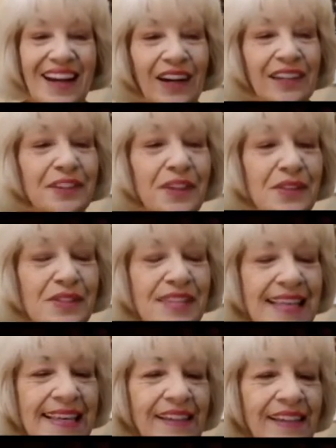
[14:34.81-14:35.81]
Aren't those
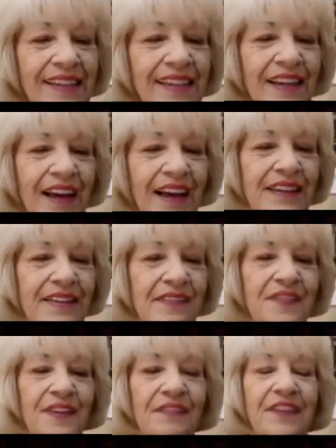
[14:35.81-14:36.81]
healing kind
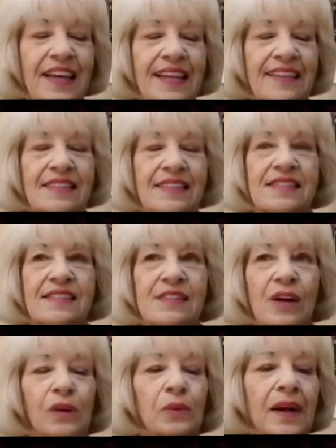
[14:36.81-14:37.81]
of events
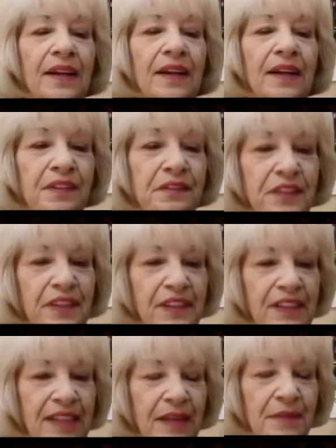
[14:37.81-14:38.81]
so
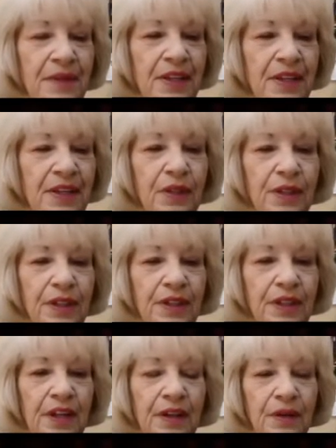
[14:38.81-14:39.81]
wonderful? I mean, you
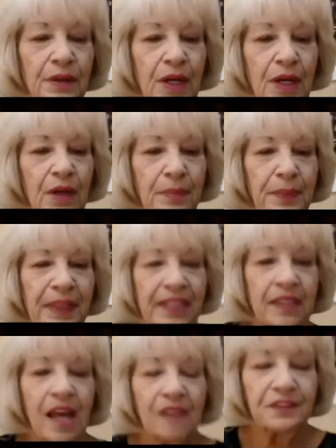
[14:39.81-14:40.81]
learn and grow and
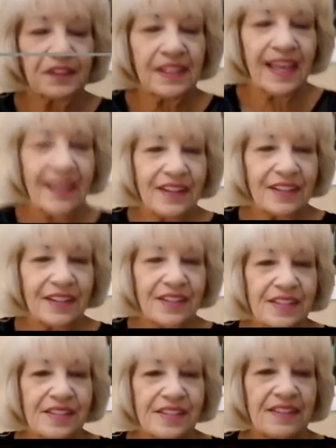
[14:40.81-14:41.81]
peel off
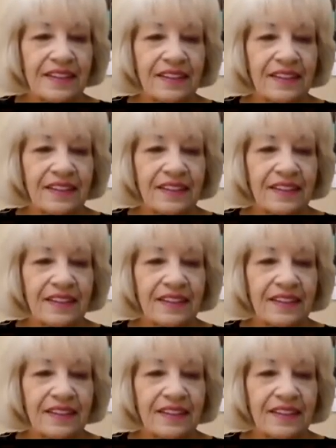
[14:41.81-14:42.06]
layers.